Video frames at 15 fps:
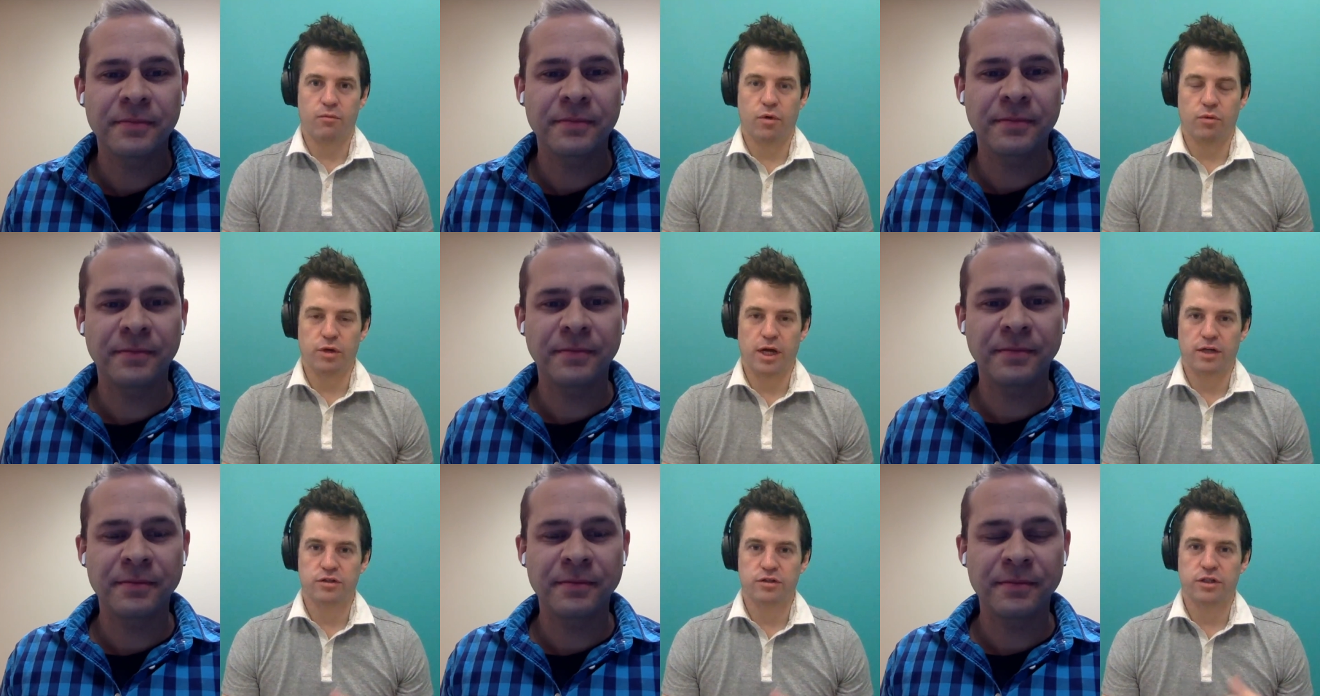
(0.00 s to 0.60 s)
Speaker 1: where
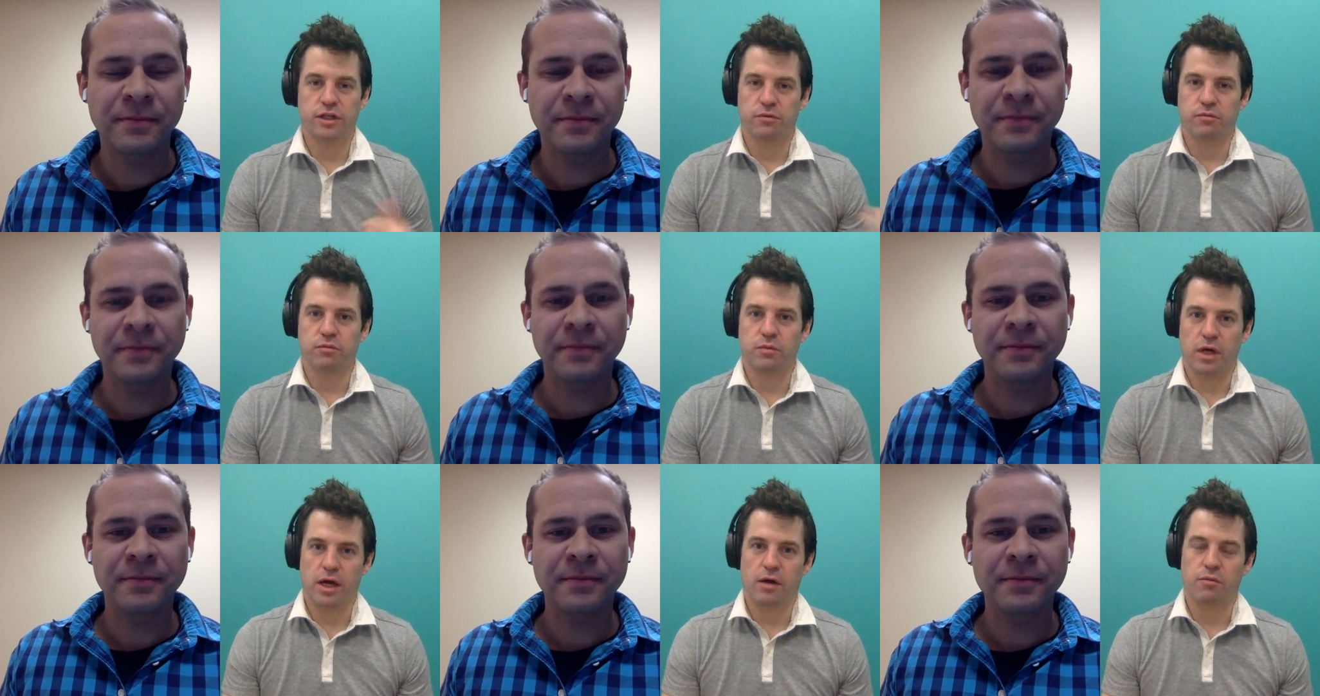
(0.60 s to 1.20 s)
we actually
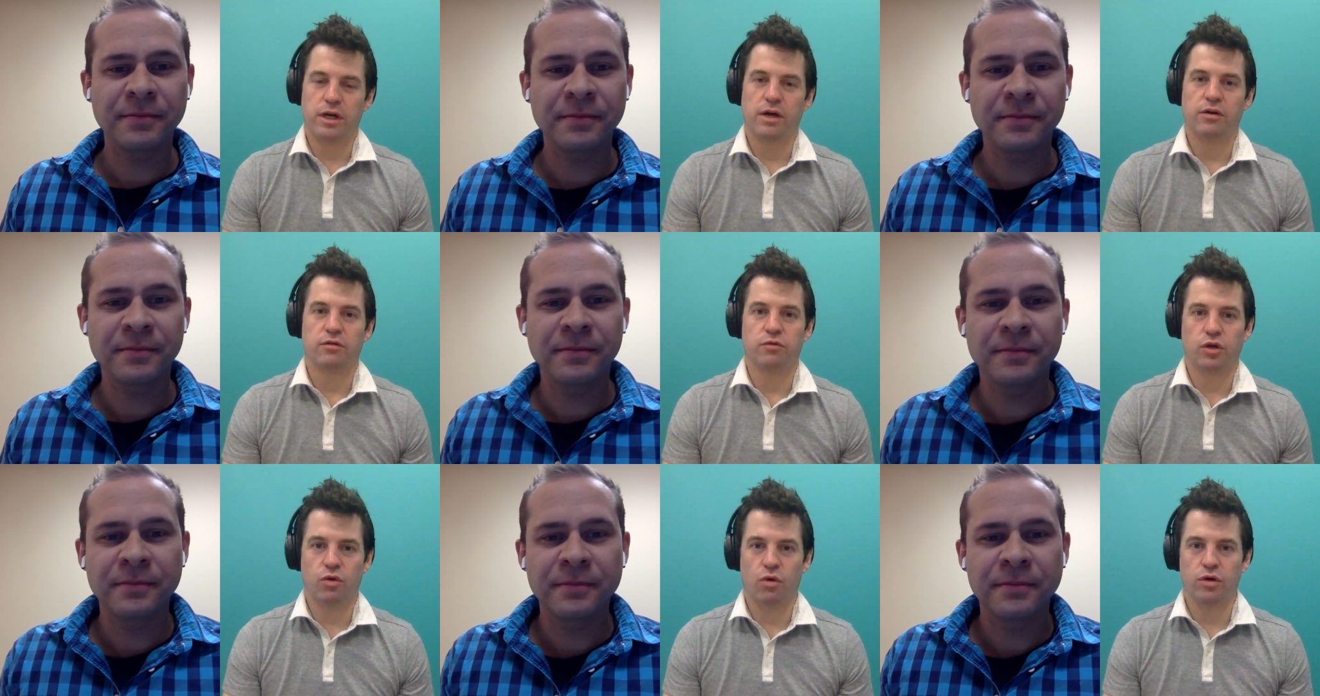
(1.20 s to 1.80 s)
went
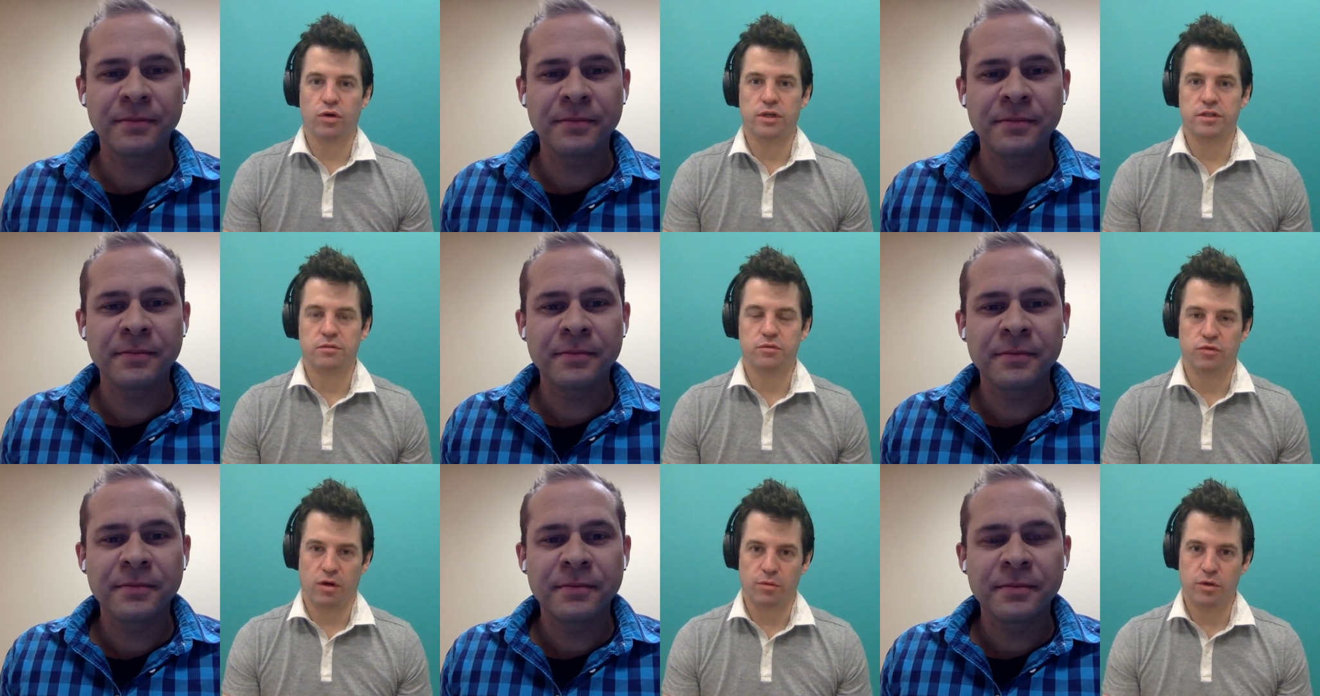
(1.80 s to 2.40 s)
out and recorded
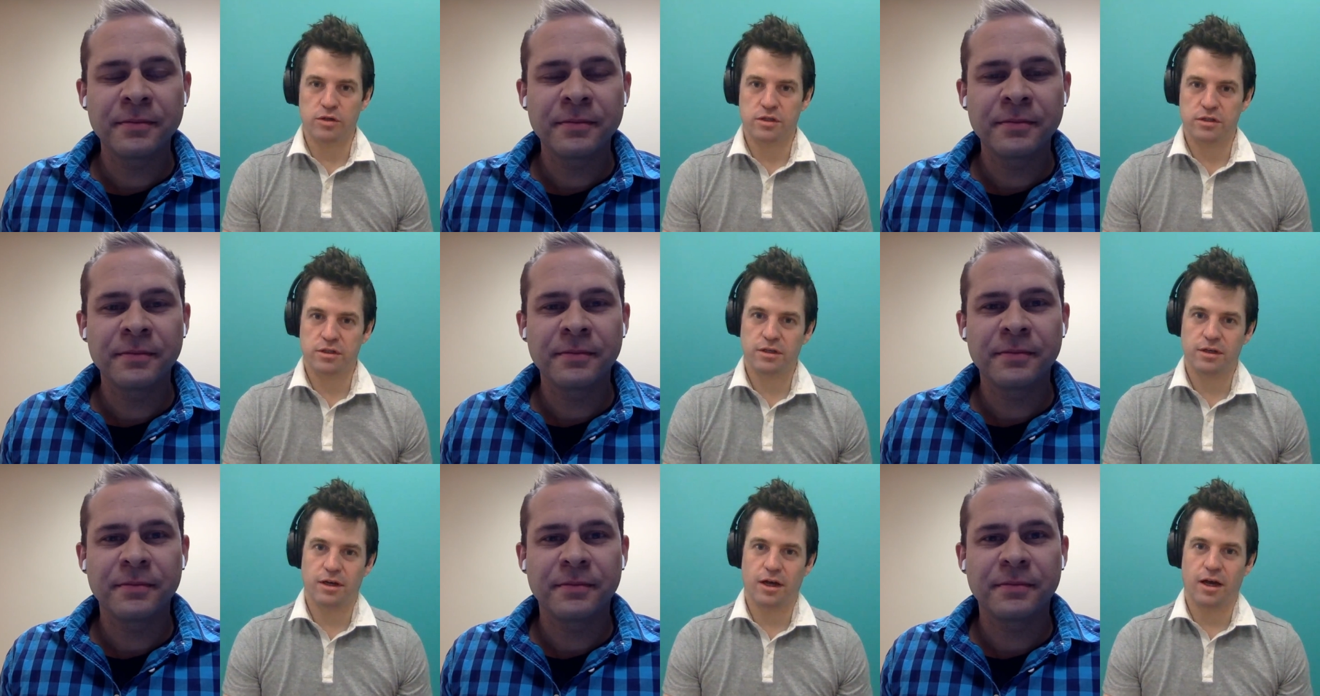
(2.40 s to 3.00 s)
some
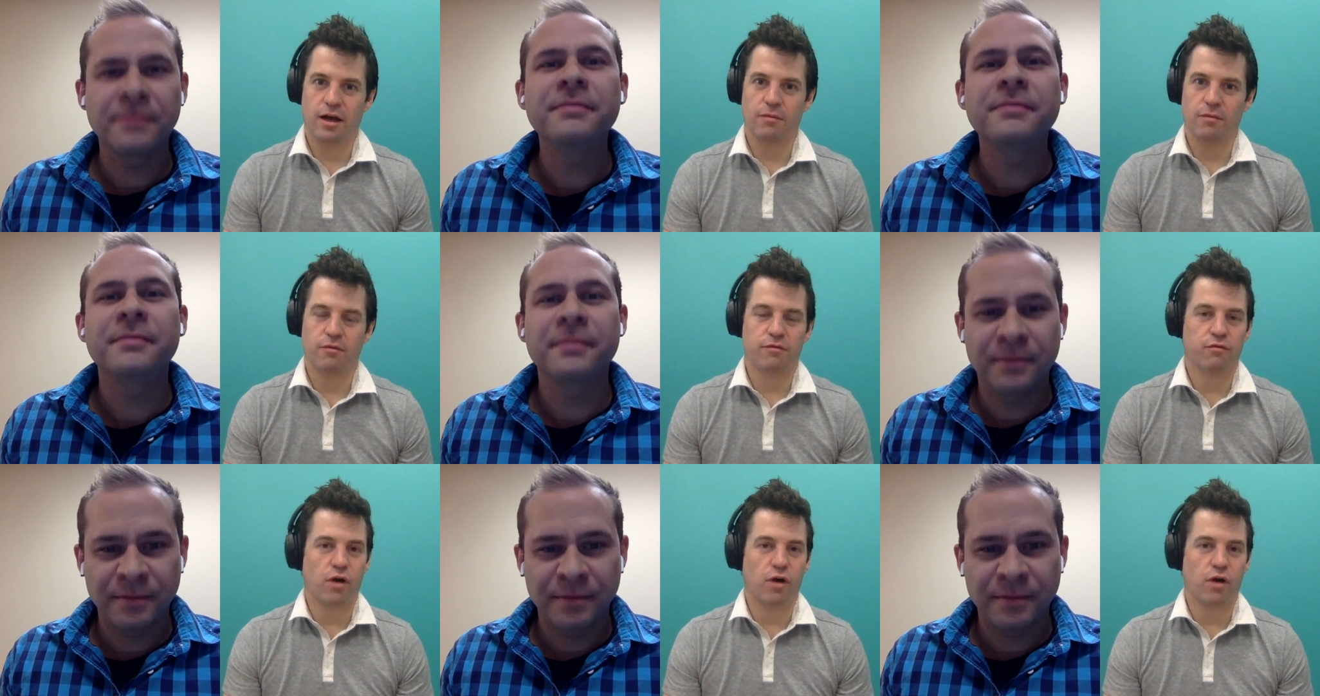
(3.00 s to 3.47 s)
drummers, a